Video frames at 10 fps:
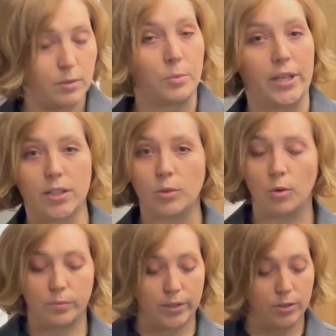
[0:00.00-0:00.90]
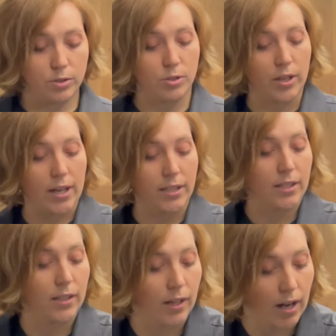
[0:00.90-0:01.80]
we can offer you to add
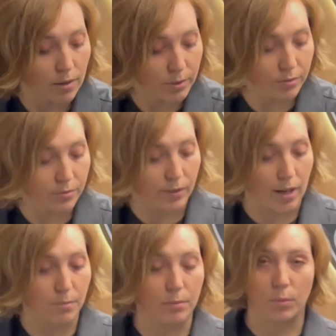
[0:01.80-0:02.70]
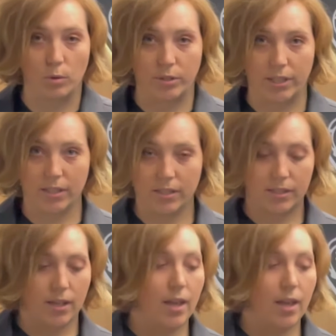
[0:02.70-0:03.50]
carbon fiber moldings,